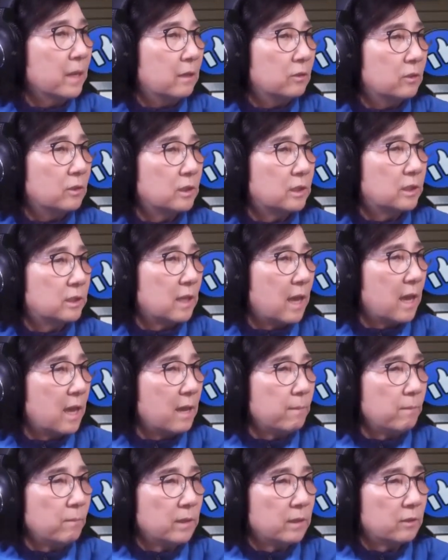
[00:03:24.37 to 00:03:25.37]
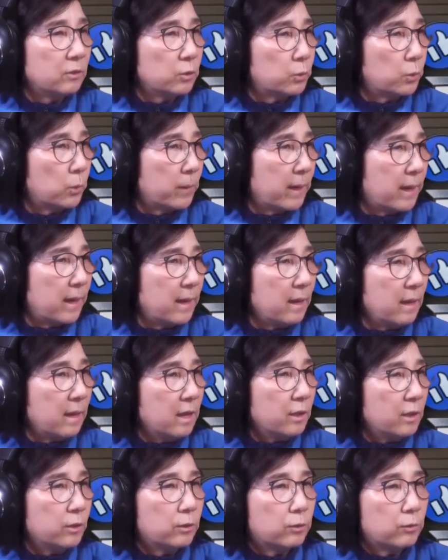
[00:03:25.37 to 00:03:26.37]
The same this way.
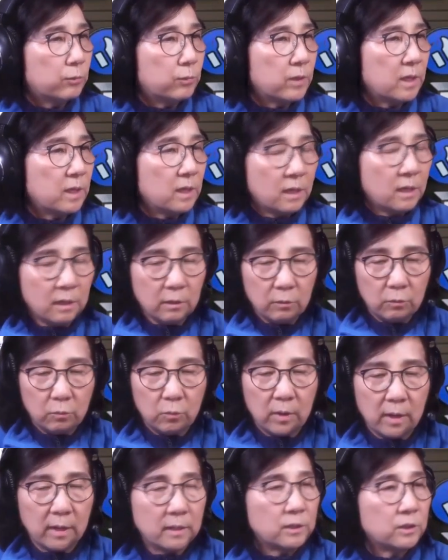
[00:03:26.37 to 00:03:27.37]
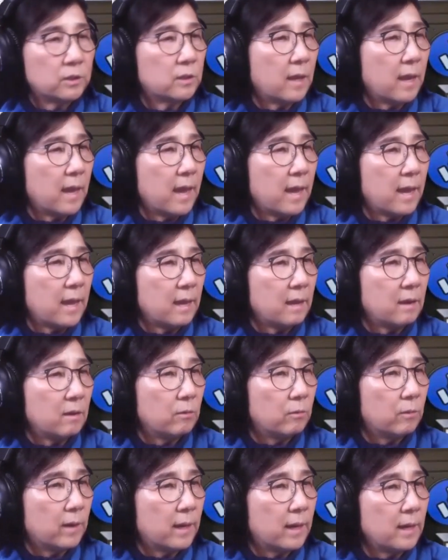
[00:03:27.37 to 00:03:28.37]
3 was A,
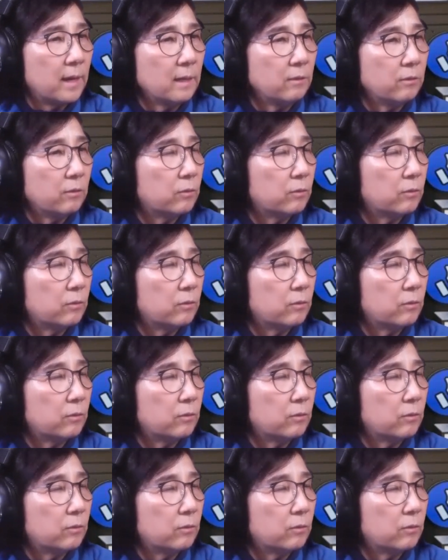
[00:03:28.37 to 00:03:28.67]
right?